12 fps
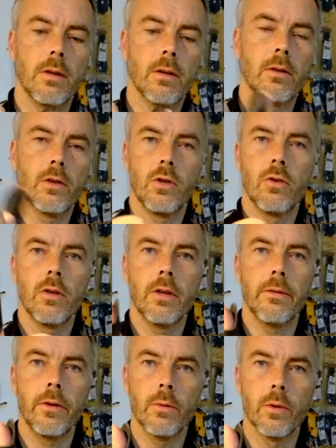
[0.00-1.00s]
you are not sure
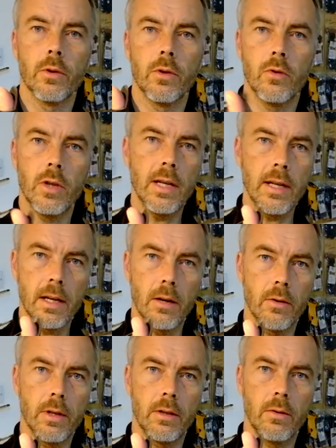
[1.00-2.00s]
if you want to really
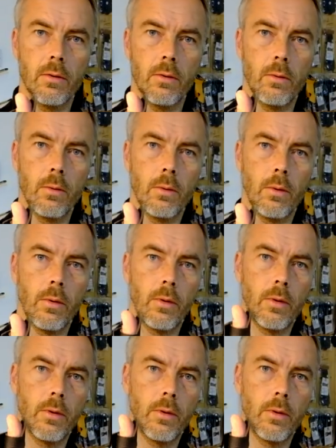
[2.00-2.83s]
go into